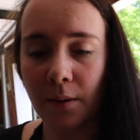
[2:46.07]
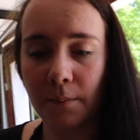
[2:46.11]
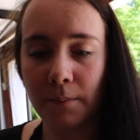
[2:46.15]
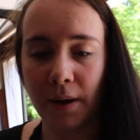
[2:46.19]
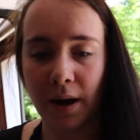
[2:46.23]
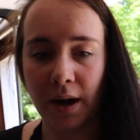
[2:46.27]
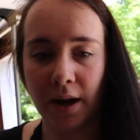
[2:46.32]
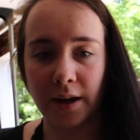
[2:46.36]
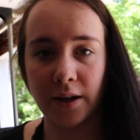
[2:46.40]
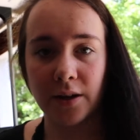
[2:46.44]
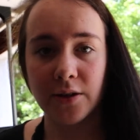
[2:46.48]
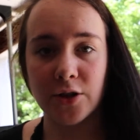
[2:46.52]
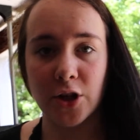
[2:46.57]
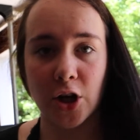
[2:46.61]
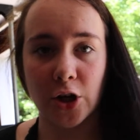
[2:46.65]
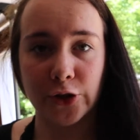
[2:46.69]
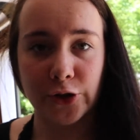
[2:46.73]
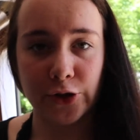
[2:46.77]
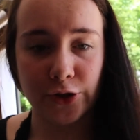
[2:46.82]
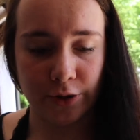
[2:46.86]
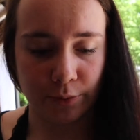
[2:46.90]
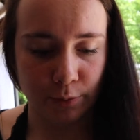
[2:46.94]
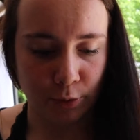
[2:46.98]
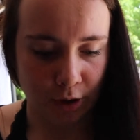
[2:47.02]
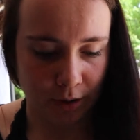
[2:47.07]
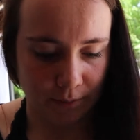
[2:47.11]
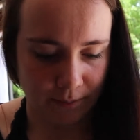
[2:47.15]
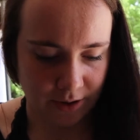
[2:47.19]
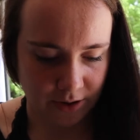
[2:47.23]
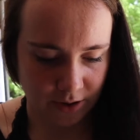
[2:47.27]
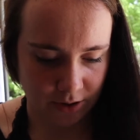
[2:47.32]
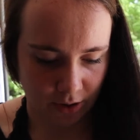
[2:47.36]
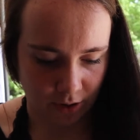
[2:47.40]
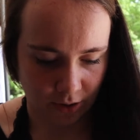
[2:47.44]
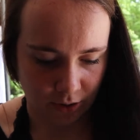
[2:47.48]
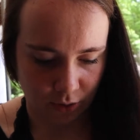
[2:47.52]
My doctor's
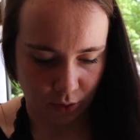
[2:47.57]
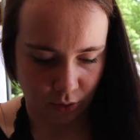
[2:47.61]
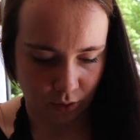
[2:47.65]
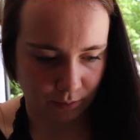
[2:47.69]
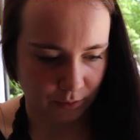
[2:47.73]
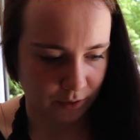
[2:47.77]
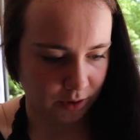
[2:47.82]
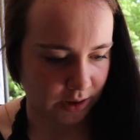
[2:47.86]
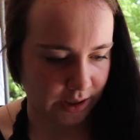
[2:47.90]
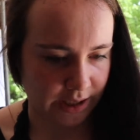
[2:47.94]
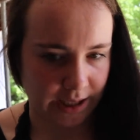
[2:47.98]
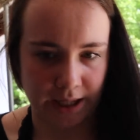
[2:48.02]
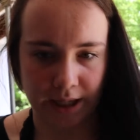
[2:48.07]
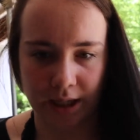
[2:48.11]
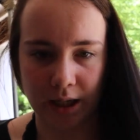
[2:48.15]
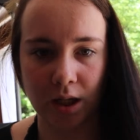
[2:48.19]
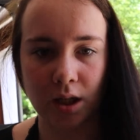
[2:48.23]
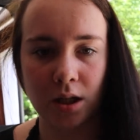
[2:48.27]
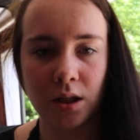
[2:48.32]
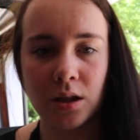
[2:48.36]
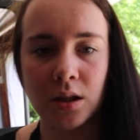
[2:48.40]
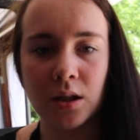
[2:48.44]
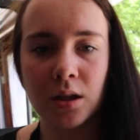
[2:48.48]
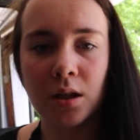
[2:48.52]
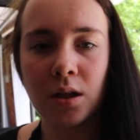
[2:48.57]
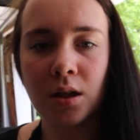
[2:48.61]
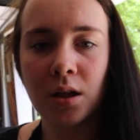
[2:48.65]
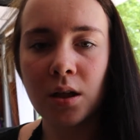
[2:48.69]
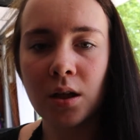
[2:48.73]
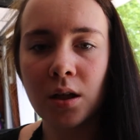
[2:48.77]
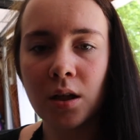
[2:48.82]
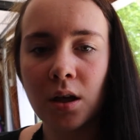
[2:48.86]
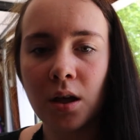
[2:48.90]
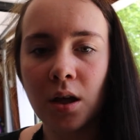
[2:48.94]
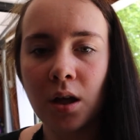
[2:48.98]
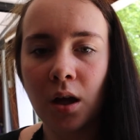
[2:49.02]
appointments are normally
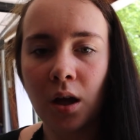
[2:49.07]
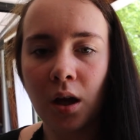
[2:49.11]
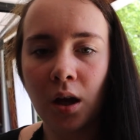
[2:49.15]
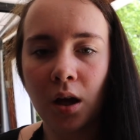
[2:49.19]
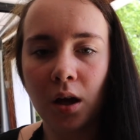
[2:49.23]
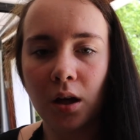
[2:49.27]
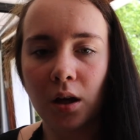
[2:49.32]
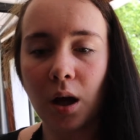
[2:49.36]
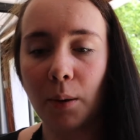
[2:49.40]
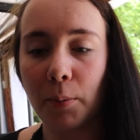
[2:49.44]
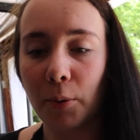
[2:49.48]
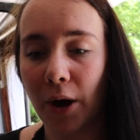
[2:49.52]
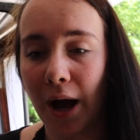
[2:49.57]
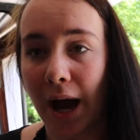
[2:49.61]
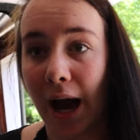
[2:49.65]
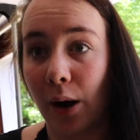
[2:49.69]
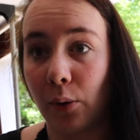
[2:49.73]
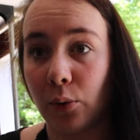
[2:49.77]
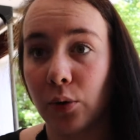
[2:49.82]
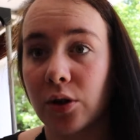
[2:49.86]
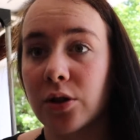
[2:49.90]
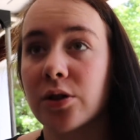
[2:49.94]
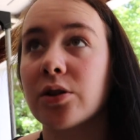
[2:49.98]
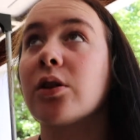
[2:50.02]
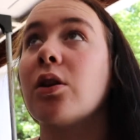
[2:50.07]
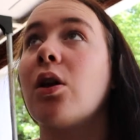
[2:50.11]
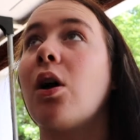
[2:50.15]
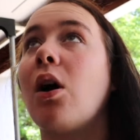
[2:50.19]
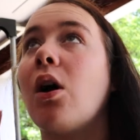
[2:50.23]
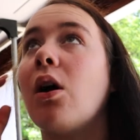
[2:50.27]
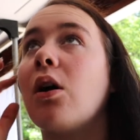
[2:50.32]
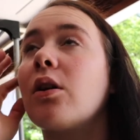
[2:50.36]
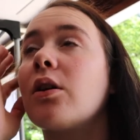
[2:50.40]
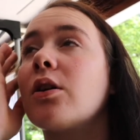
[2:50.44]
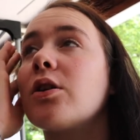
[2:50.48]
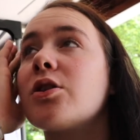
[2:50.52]
a couple hours
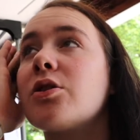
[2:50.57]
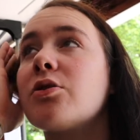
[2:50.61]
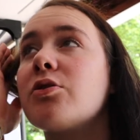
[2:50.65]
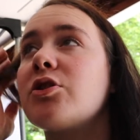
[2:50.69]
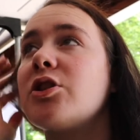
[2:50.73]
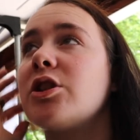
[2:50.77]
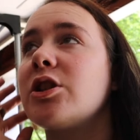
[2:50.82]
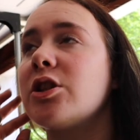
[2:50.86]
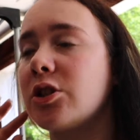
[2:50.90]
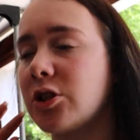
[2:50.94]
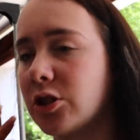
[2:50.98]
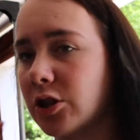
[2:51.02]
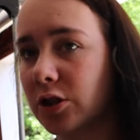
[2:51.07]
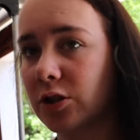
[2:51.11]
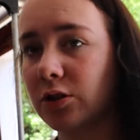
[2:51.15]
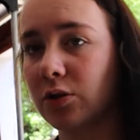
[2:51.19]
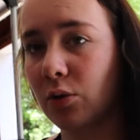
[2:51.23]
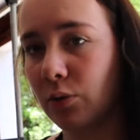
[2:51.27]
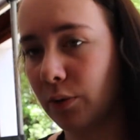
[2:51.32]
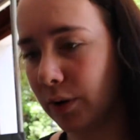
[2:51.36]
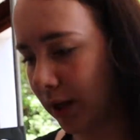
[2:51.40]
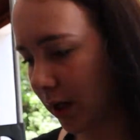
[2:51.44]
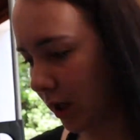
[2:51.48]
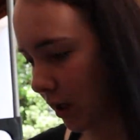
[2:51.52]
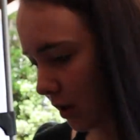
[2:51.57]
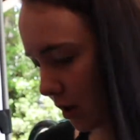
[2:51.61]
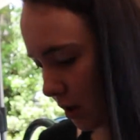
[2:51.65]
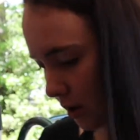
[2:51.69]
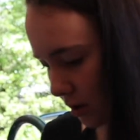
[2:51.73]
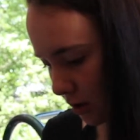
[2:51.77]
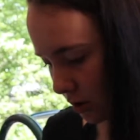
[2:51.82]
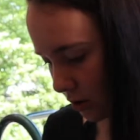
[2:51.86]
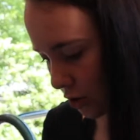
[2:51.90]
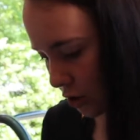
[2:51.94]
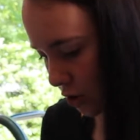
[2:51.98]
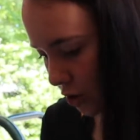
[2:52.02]
long. So she's just going
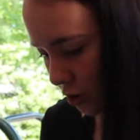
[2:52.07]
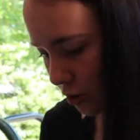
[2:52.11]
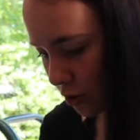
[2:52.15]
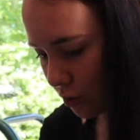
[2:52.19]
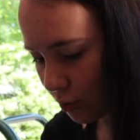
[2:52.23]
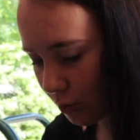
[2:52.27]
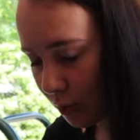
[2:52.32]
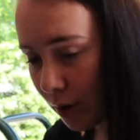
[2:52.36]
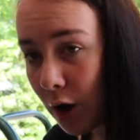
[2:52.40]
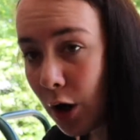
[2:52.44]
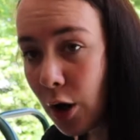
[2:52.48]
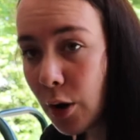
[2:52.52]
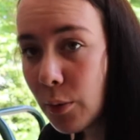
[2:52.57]
to